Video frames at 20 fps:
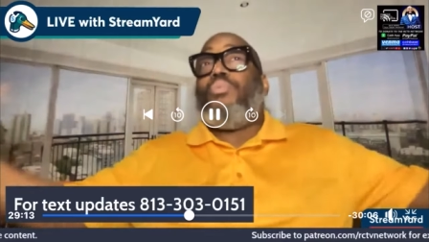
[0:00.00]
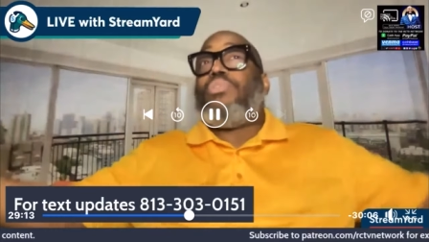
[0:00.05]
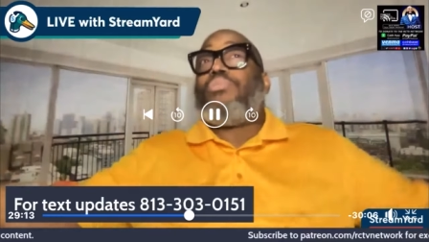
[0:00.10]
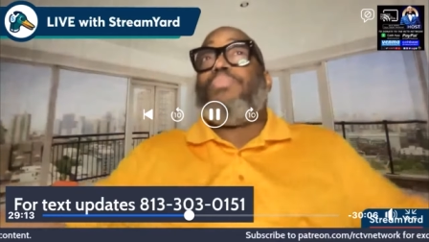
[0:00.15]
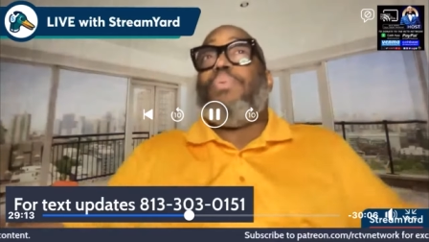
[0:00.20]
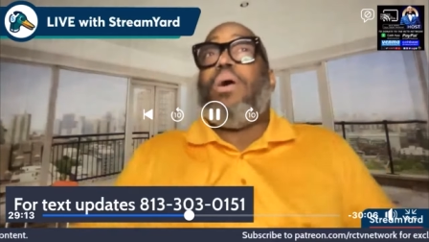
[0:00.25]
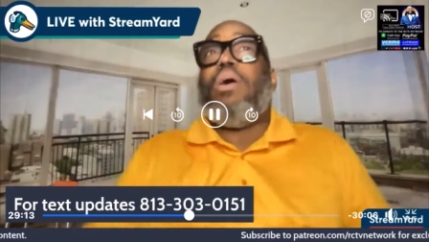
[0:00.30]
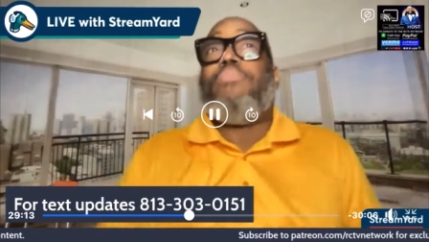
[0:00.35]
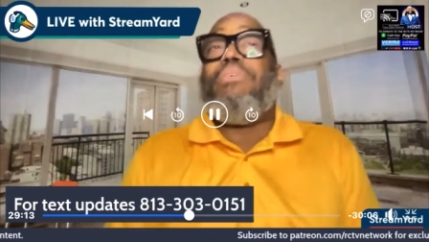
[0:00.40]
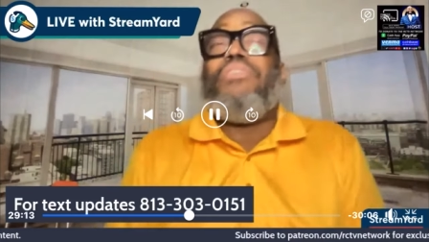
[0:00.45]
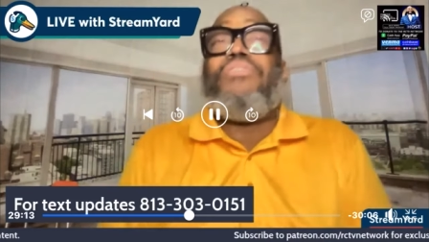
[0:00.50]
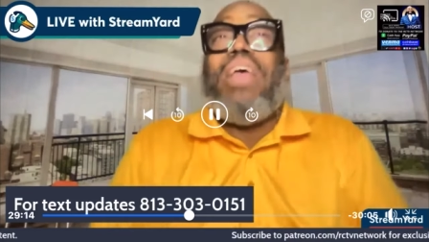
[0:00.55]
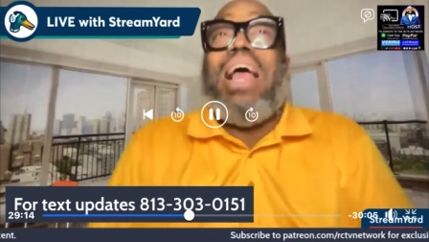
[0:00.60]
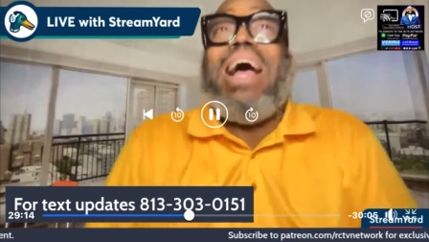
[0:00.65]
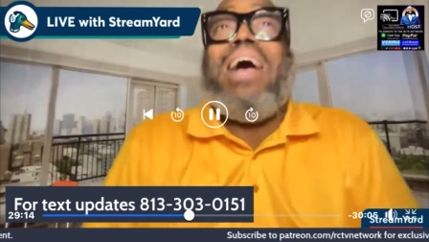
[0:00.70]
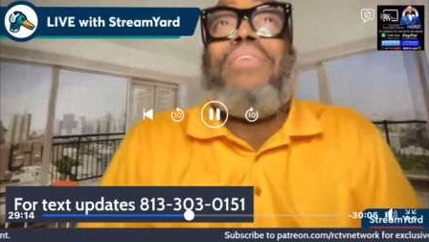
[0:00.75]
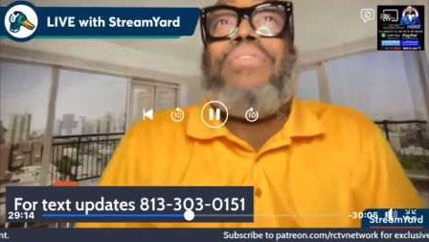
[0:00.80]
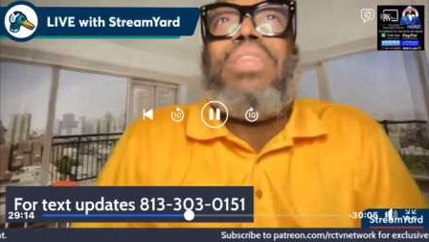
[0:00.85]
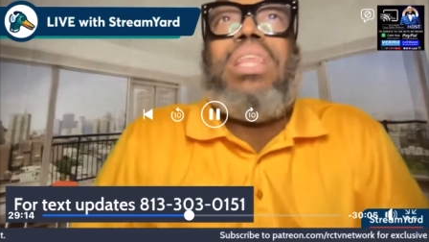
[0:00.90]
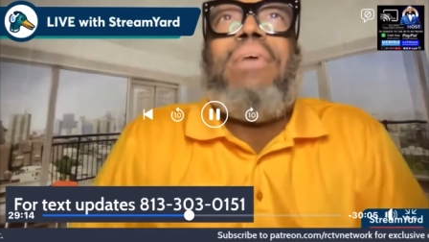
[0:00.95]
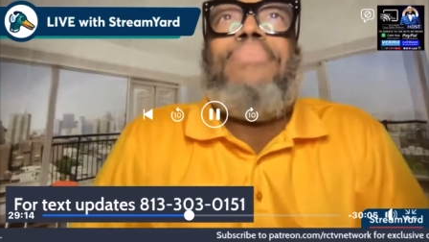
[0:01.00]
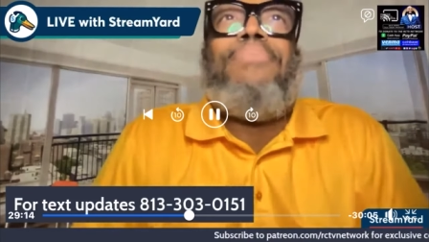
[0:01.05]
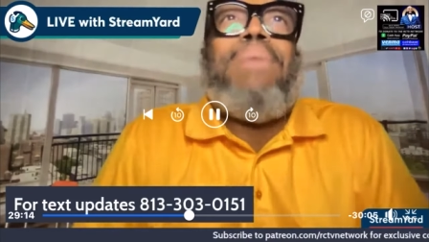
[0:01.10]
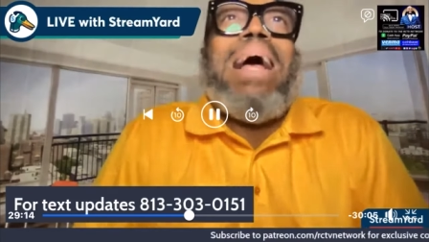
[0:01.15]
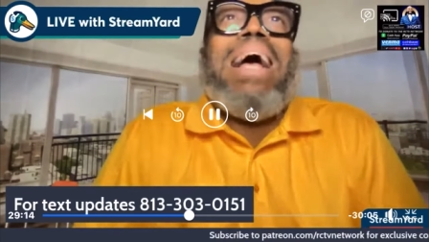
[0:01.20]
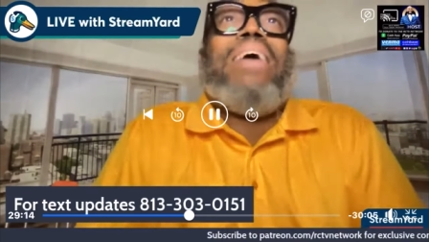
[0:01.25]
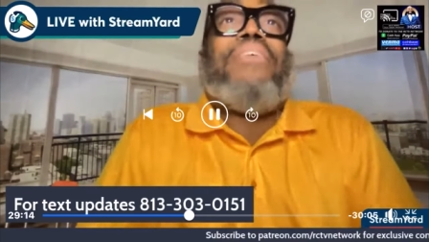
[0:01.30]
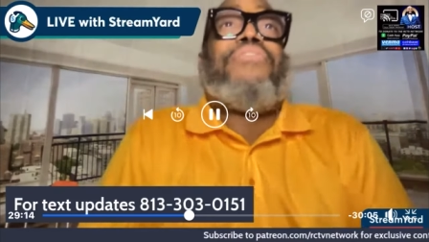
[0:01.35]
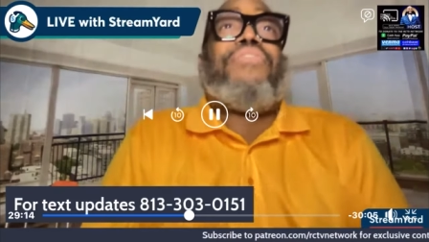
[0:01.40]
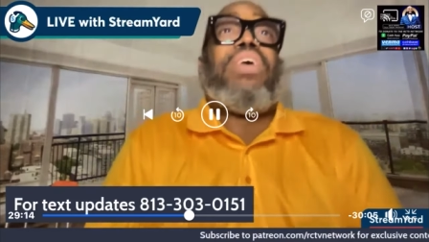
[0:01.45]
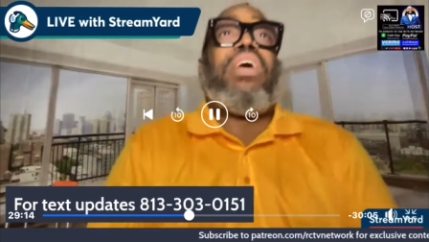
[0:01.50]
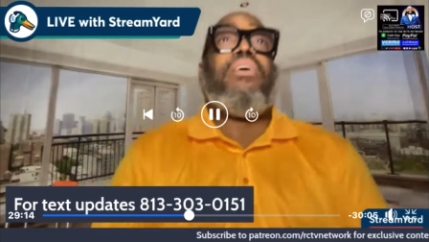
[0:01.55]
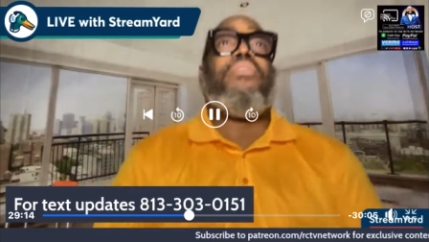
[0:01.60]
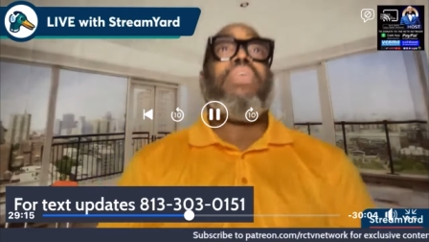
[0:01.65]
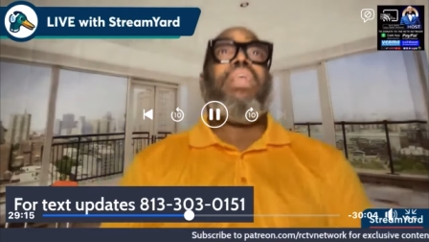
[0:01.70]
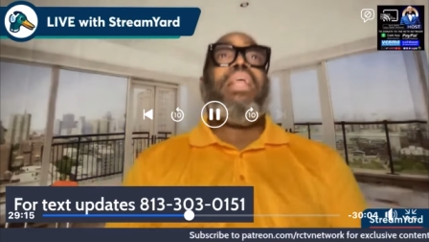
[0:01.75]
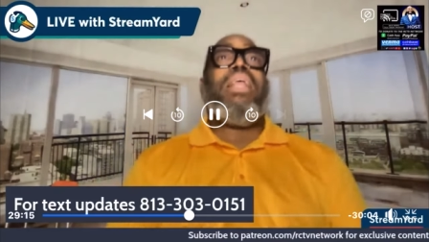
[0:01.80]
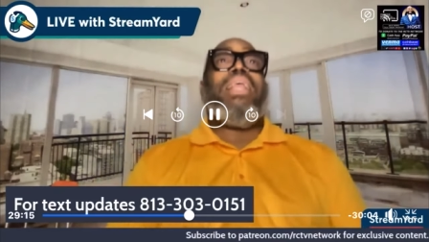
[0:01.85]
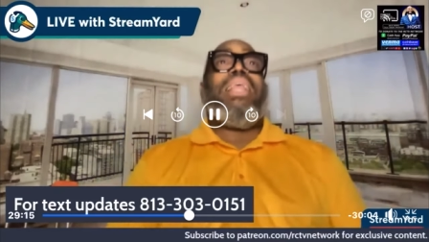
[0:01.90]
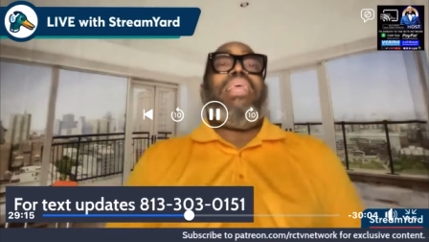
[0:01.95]
West Palm Beach out there by itself.
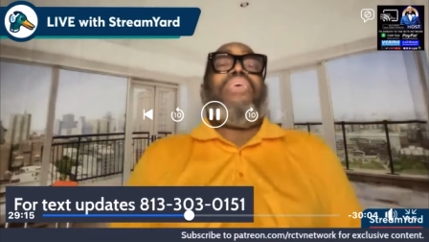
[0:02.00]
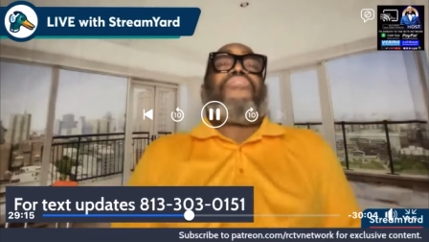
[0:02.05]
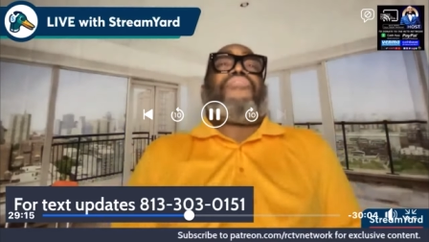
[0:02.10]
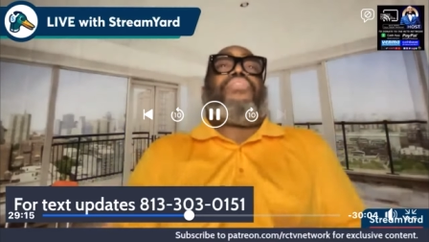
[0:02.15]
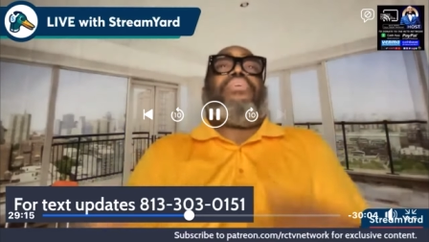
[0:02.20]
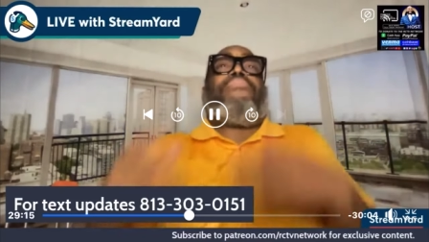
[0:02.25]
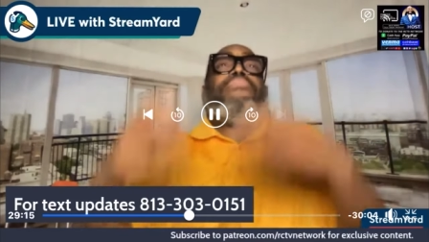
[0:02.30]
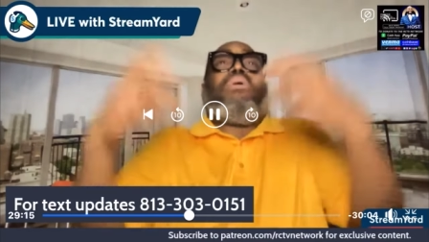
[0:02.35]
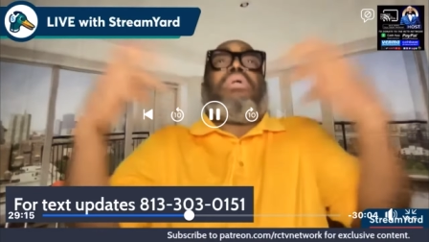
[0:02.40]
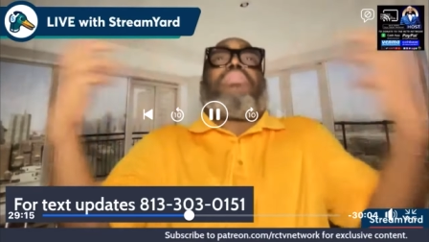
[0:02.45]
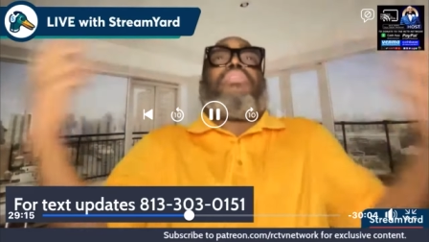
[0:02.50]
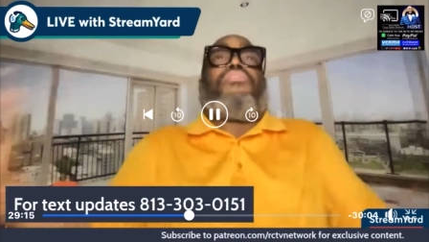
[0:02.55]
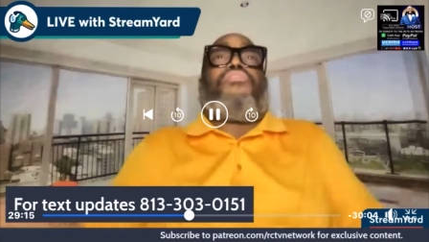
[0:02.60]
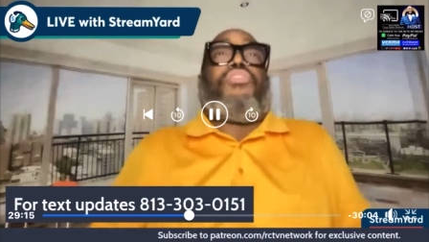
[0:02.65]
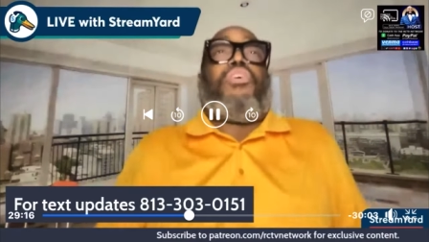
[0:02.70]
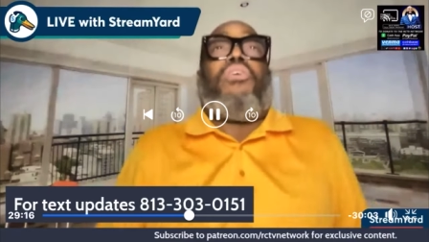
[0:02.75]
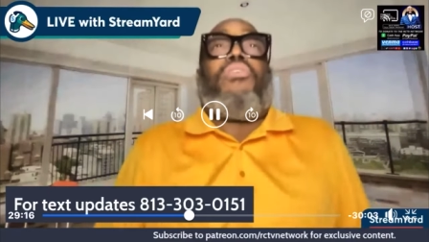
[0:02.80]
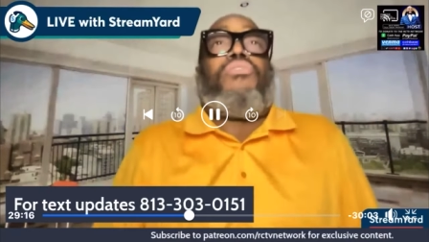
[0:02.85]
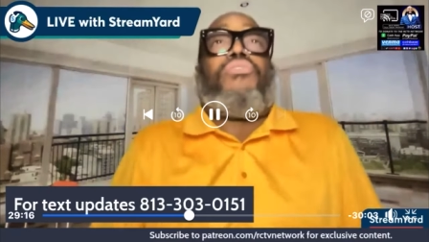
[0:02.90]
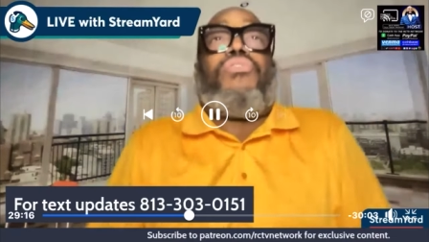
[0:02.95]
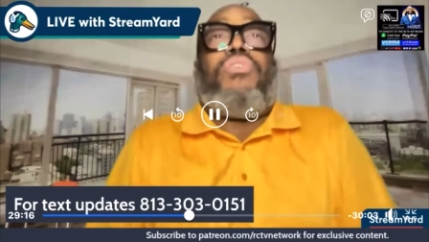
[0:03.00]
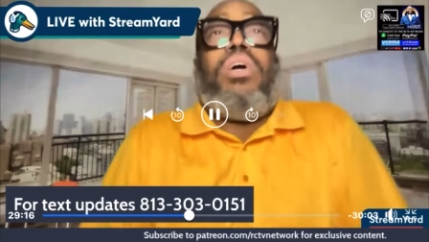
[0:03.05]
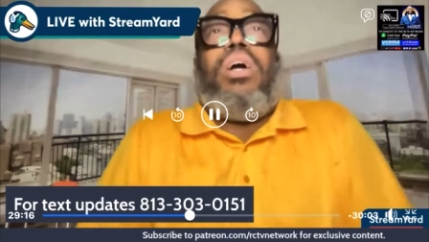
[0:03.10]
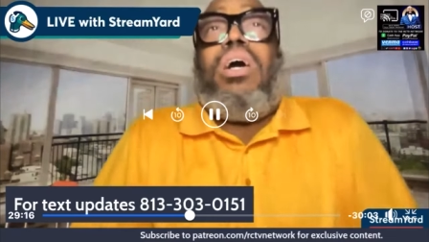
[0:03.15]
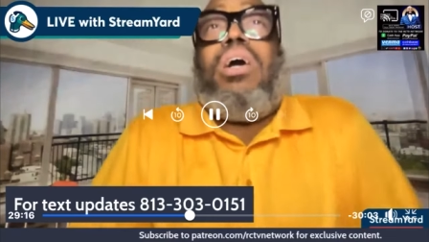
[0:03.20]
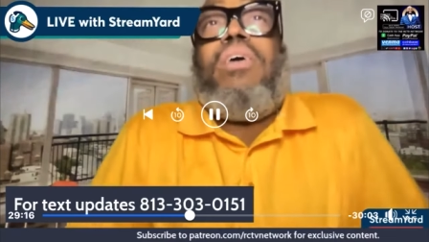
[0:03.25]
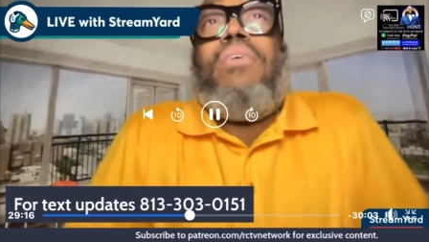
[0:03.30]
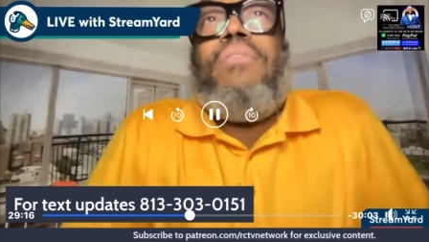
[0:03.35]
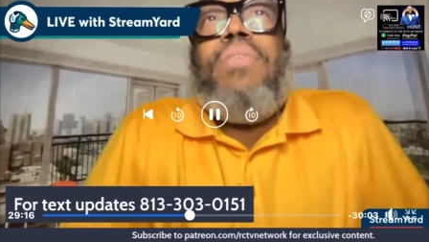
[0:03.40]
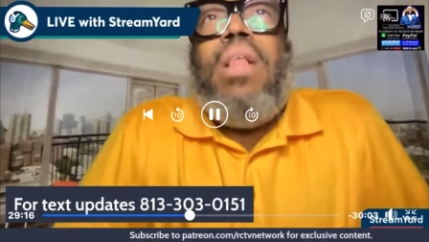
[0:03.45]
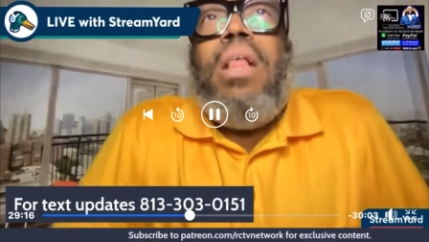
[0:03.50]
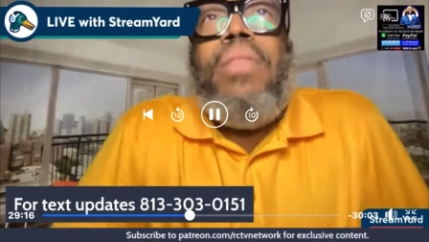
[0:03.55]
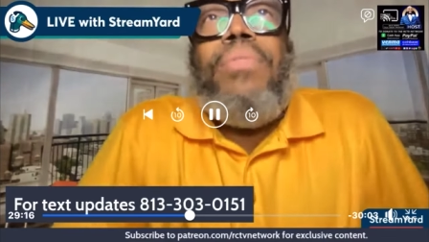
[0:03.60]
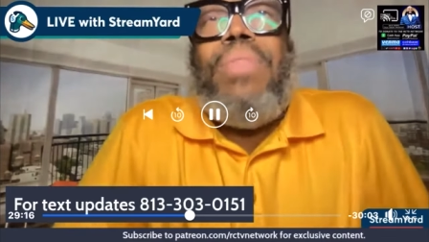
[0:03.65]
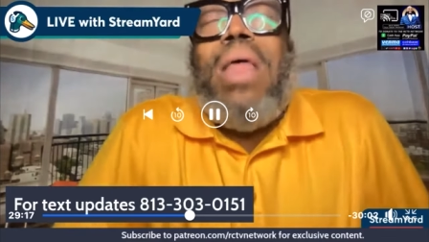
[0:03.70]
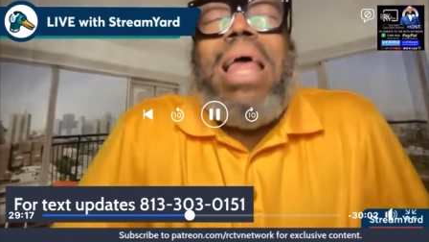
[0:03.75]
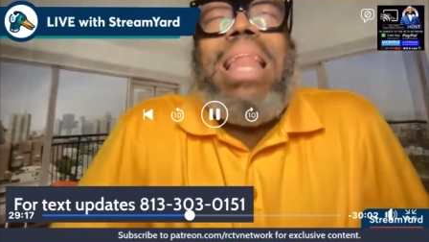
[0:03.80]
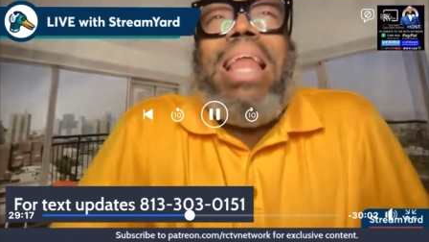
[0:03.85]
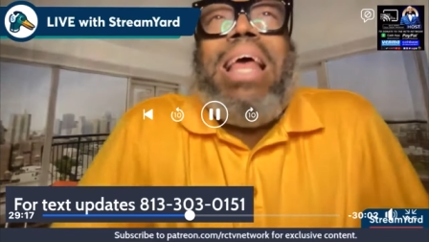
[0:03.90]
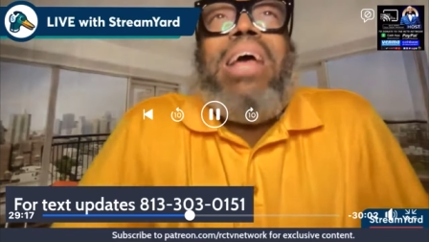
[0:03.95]
It's the mother church of
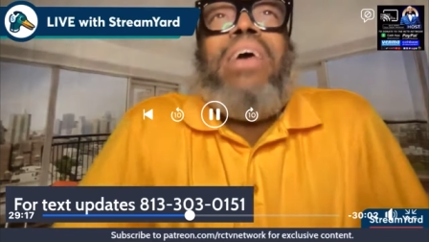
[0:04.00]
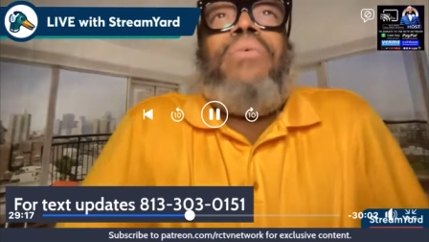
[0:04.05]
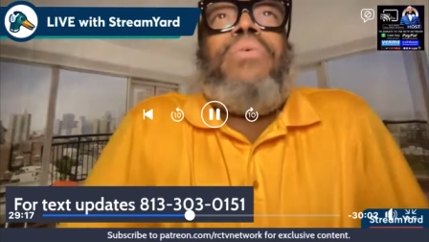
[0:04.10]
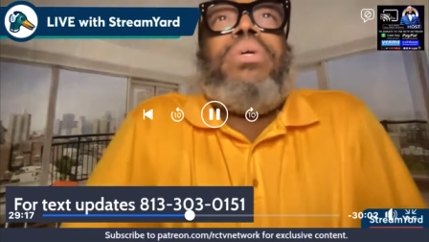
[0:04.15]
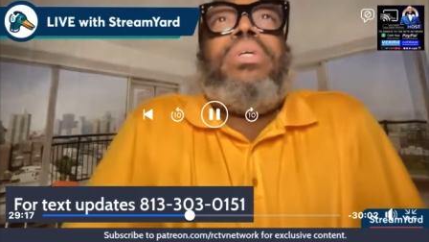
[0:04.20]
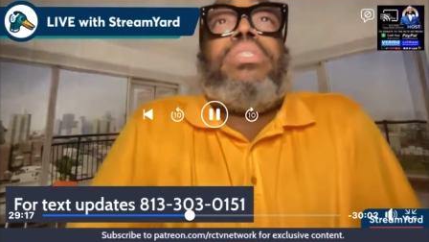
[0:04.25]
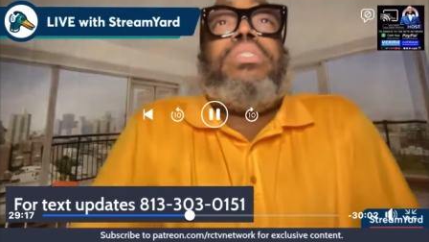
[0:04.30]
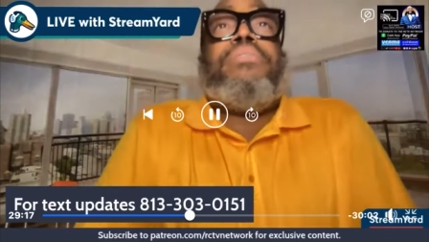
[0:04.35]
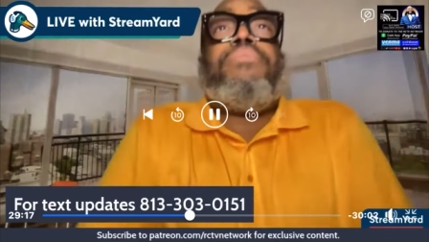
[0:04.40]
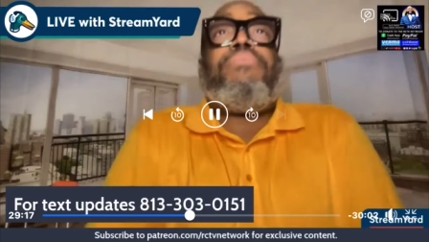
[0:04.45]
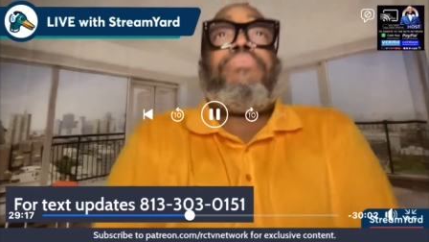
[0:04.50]
that area.